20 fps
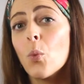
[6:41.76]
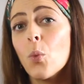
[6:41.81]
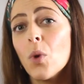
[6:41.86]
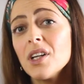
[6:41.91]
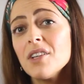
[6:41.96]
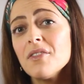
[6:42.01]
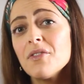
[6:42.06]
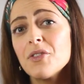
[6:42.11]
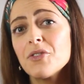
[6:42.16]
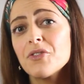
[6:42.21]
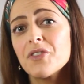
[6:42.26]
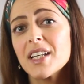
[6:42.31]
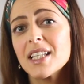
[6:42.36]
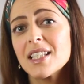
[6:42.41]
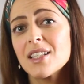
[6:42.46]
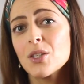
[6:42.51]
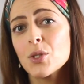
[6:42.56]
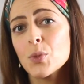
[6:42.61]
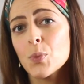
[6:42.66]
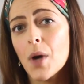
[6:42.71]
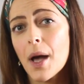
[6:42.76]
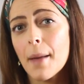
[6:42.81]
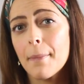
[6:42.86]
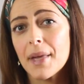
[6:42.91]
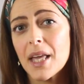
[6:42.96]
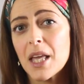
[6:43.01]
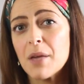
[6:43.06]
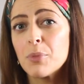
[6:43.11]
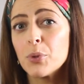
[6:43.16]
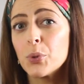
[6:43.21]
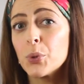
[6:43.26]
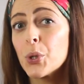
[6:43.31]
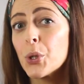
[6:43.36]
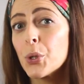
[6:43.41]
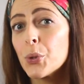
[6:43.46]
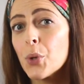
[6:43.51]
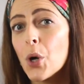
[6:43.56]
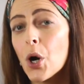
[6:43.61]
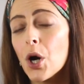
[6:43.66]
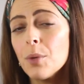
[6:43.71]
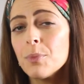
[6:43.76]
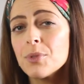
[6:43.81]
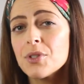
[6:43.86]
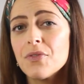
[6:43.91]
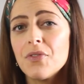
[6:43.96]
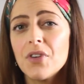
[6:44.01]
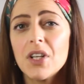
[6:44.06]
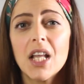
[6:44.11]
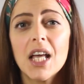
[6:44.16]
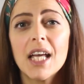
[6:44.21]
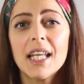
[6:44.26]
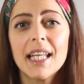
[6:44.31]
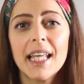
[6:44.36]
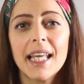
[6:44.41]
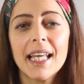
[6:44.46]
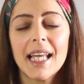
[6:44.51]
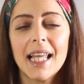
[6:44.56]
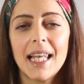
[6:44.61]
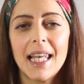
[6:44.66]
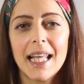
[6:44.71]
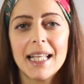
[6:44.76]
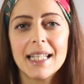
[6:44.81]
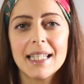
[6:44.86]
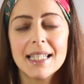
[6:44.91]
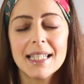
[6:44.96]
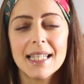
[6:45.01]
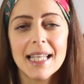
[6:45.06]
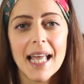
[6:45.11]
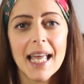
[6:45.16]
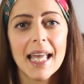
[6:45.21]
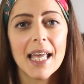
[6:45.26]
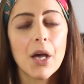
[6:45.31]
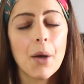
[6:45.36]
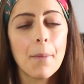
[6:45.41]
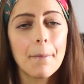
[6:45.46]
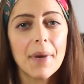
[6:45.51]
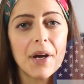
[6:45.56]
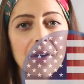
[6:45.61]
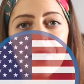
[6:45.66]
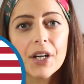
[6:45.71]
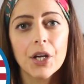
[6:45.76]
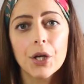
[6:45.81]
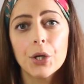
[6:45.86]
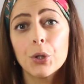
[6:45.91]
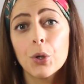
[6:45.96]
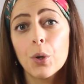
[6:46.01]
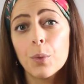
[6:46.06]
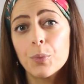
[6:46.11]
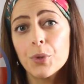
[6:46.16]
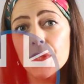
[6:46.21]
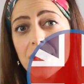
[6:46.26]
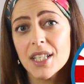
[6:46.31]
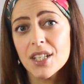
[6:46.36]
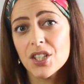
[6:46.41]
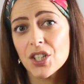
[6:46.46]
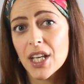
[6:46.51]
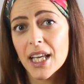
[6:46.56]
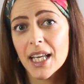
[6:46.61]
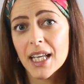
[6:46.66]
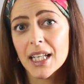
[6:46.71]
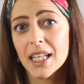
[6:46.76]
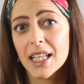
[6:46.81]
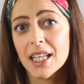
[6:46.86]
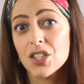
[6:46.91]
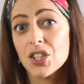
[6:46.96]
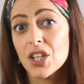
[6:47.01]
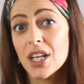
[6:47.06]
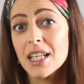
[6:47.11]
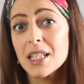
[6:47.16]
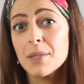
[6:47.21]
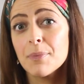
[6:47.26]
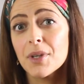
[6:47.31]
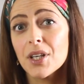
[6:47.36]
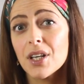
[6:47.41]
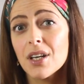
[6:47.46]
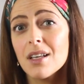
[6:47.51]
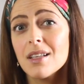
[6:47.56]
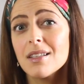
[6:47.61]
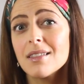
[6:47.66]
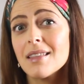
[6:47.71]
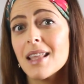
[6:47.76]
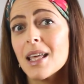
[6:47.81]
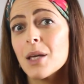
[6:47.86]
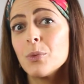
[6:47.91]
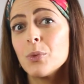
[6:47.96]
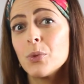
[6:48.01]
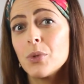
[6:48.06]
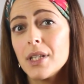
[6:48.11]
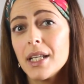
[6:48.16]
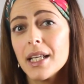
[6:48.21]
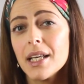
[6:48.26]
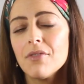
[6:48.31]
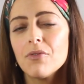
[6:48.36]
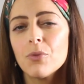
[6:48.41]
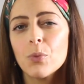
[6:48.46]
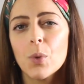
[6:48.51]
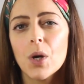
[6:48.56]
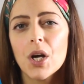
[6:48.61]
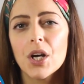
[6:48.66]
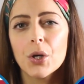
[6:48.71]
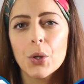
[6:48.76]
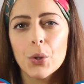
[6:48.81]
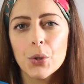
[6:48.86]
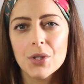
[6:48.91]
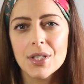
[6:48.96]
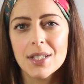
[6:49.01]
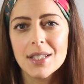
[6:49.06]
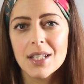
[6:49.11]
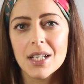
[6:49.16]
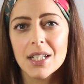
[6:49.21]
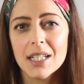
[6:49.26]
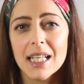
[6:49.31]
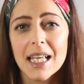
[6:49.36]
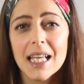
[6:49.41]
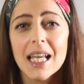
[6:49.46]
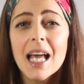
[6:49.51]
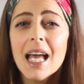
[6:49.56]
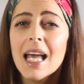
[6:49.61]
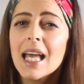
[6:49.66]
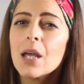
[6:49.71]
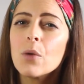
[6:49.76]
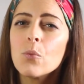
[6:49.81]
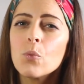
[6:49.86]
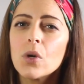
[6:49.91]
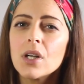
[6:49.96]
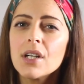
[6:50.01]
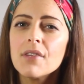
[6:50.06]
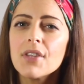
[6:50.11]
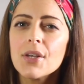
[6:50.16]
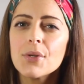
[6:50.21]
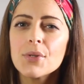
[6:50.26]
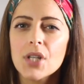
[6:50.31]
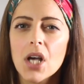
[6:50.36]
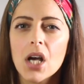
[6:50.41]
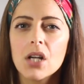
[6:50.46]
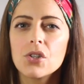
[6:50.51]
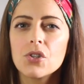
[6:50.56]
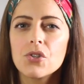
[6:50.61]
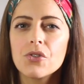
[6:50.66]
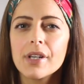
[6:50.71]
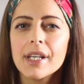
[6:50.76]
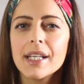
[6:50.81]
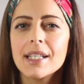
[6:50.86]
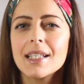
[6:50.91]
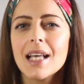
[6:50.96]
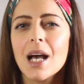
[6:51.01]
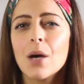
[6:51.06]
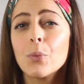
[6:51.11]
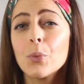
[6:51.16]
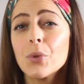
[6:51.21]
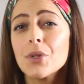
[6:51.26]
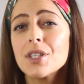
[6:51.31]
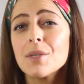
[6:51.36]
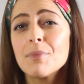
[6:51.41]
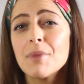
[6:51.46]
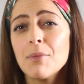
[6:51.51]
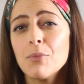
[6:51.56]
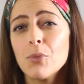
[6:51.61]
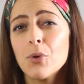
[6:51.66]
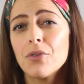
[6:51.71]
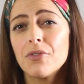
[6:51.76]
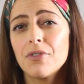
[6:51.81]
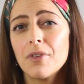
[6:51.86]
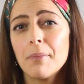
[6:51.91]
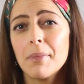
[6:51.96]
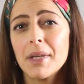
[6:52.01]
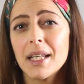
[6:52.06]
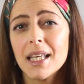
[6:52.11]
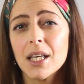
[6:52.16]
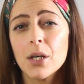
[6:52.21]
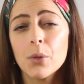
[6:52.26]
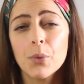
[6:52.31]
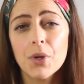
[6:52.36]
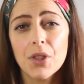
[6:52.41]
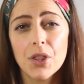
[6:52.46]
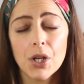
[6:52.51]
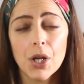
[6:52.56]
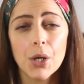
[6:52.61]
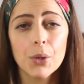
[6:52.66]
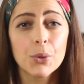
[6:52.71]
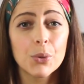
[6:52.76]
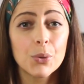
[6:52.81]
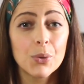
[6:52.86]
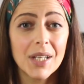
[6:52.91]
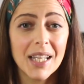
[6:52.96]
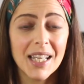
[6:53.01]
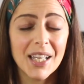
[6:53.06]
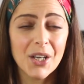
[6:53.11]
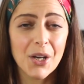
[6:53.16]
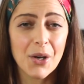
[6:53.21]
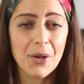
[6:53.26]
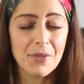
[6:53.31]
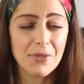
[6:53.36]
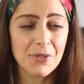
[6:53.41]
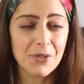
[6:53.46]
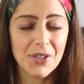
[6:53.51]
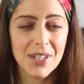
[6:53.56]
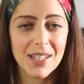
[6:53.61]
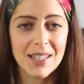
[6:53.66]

One of the reasons why people who opt for learning, let's say, American or British English, is because they will live, work, or study in one of those countries and want to be more familiar with local lingo, for